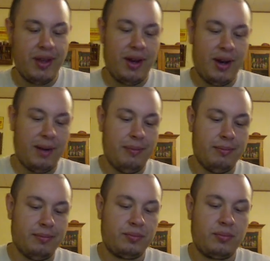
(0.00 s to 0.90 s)
Um,
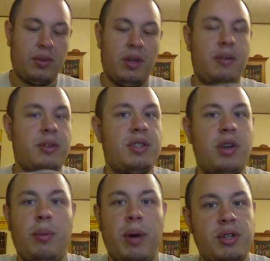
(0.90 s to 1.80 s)

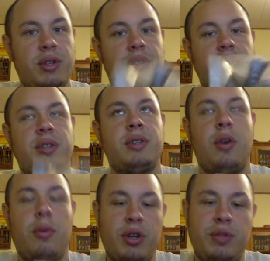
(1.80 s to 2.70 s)
so much,
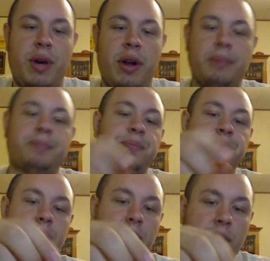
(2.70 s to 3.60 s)
so much better.
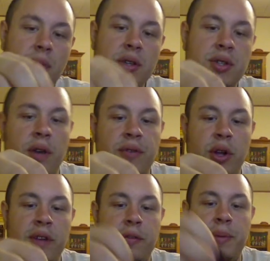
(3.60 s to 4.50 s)
So if you're
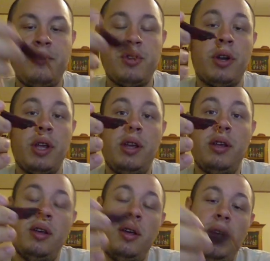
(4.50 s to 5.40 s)
looking for beef jerky,
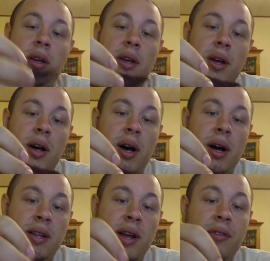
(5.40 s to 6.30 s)

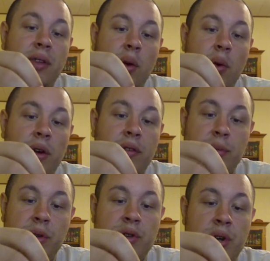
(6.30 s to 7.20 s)
uh, definitely order from
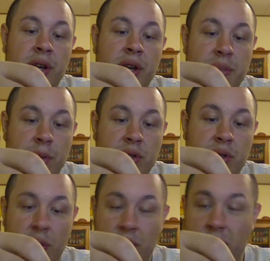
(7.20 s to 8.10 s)
Dude Jerky as opposed to
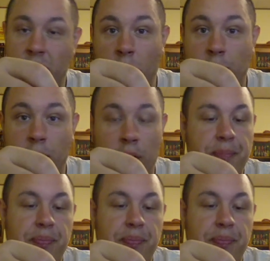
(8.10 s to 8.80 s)
going to your Walmart.